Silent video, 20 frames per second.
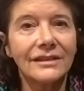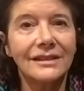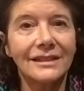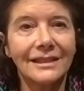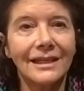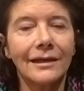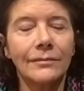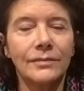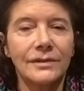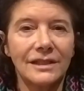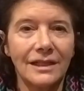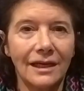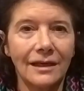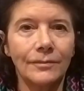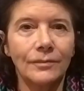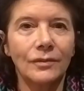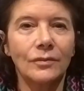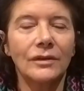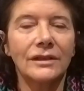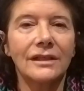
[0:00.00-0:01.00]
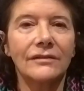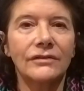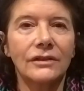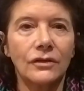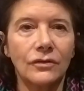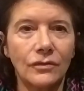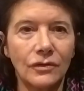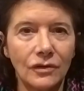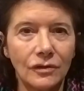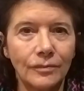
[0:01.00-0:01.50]
steps up, whatever
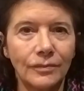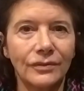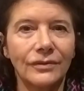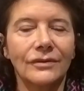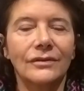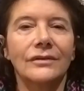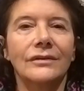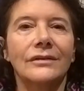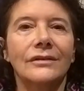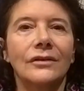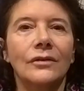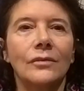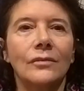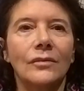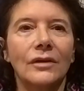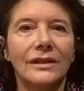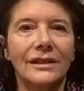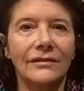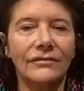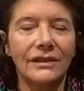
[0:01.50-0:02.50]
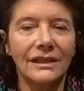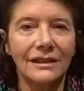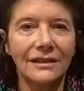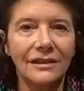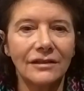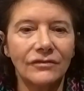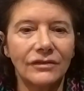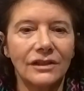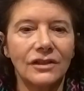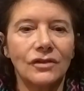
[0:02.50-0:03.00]
group, whatever
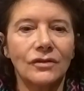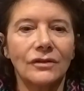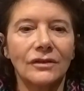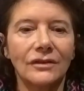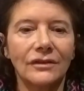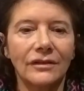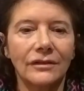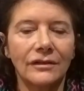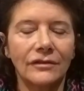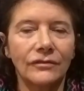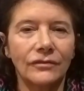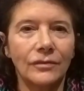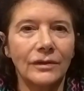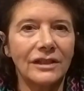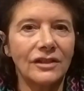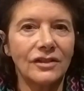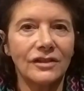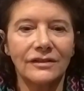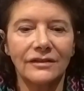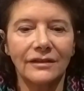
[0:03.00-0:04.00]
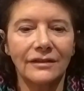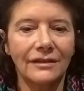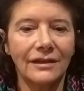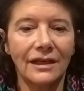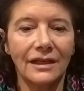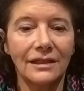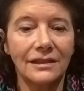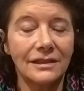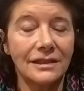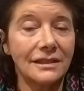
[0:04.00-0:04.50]
individual, of which
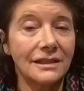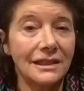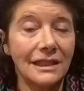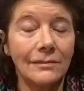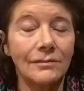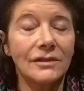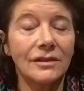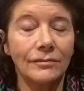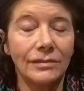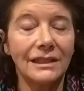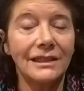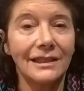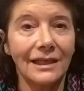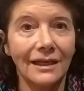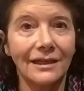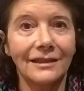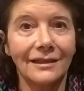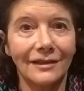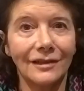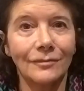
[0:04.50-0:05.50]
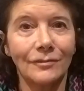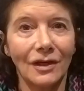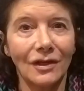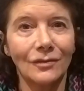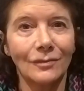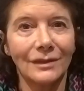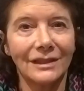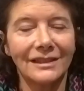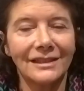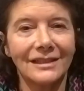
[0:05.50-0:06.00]
there seem to be none at the
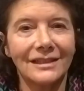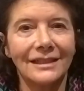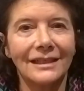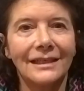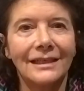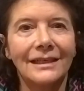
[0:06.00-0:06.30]
moment,